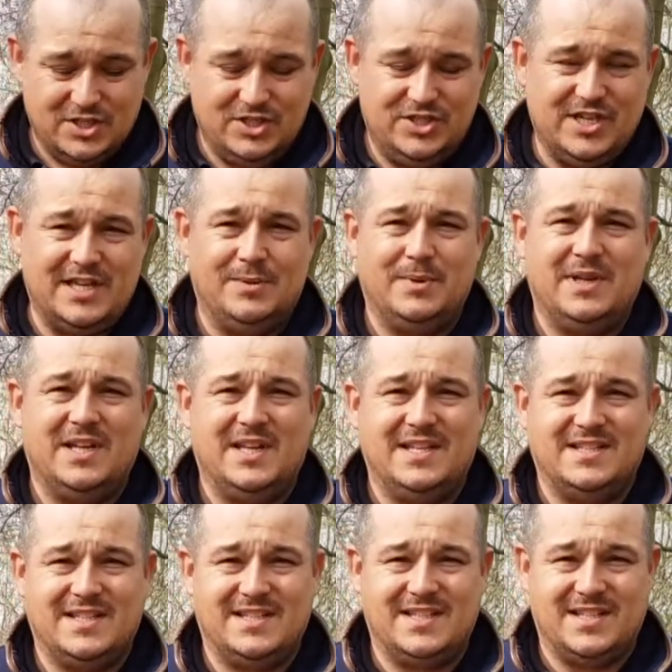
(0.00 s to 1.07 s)
Genuinely
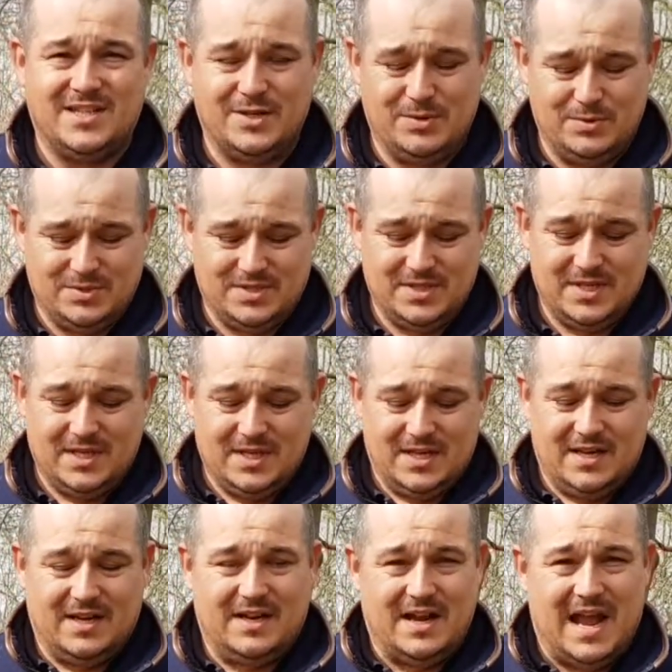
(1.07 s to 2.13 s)
easy to
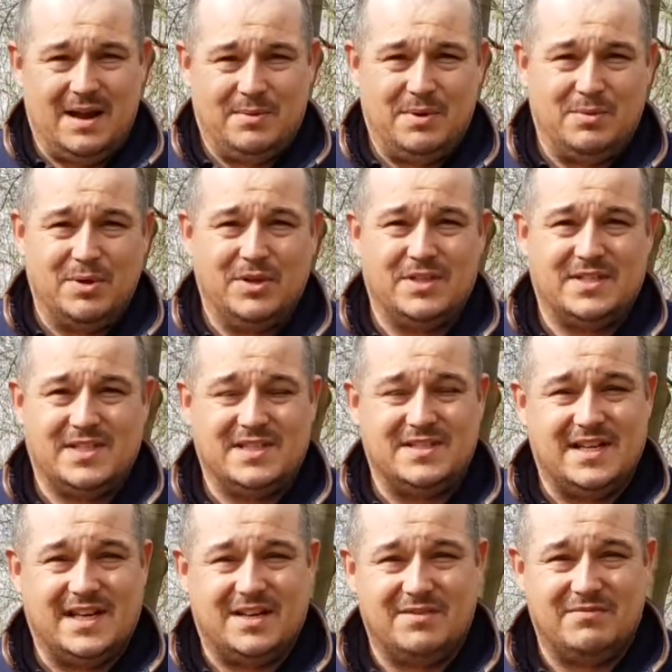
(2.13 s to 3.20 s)
use, and how it works
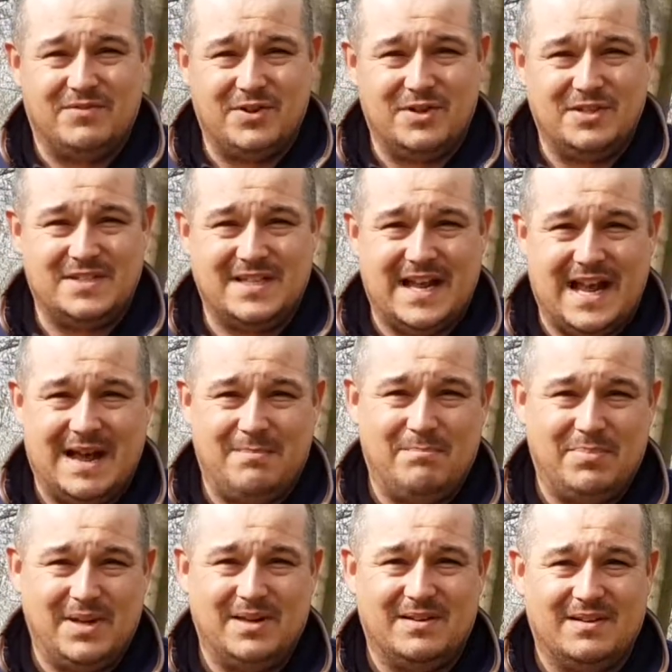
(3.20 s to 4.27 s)
is it converts
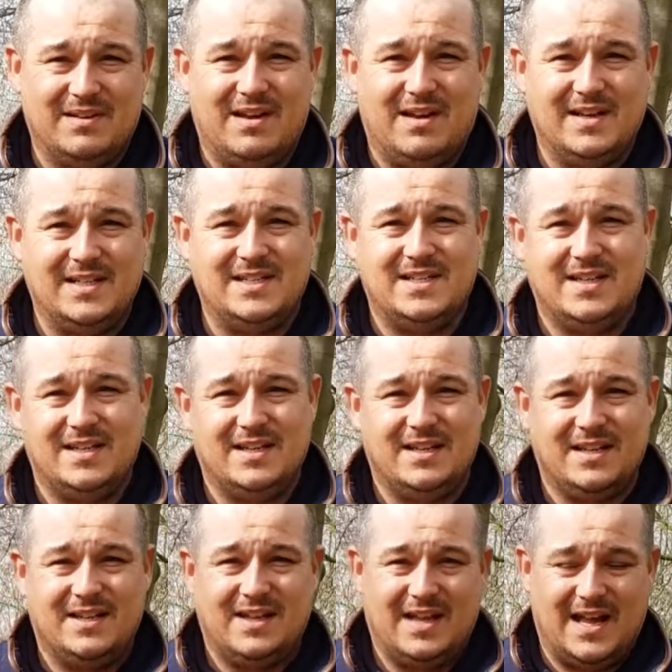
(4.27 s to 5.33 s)
ambient light
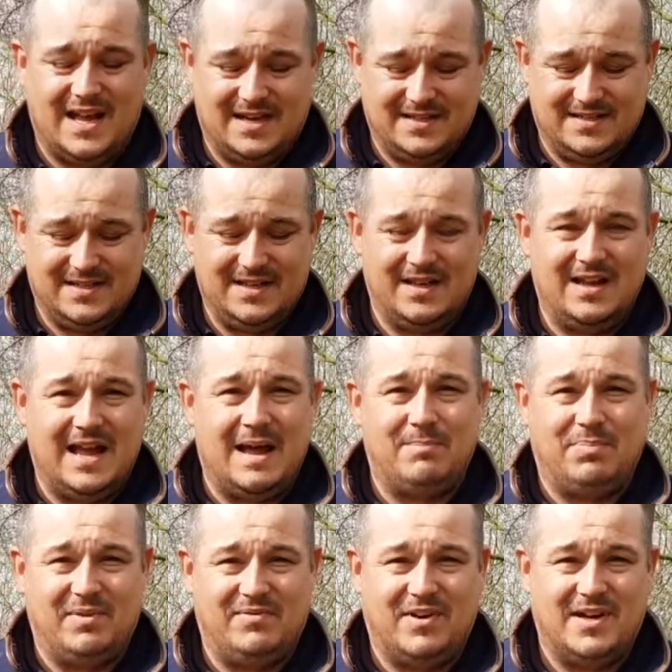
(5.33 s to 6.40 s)
and
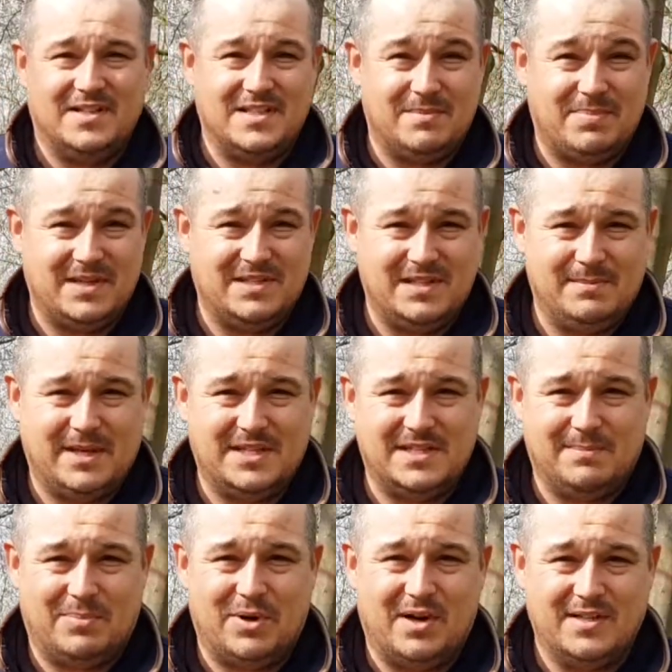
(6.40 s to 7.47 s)
amplifies it, basically makes
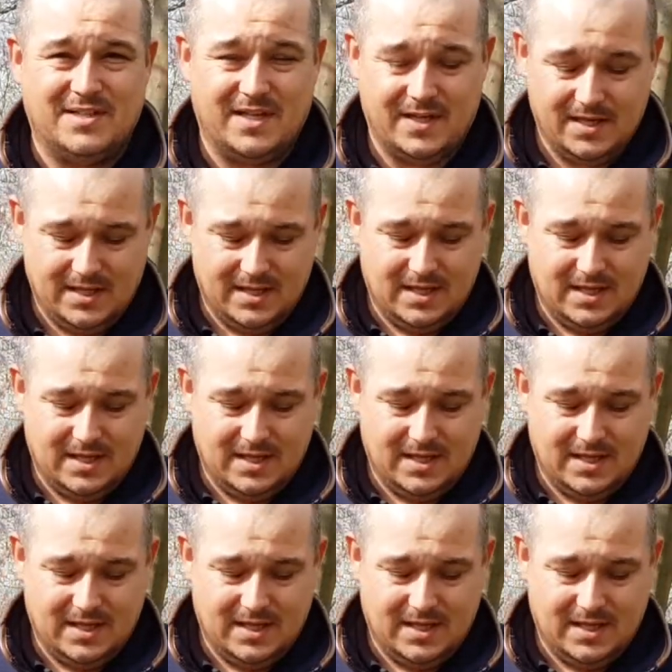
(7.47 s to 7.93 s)
it brighter.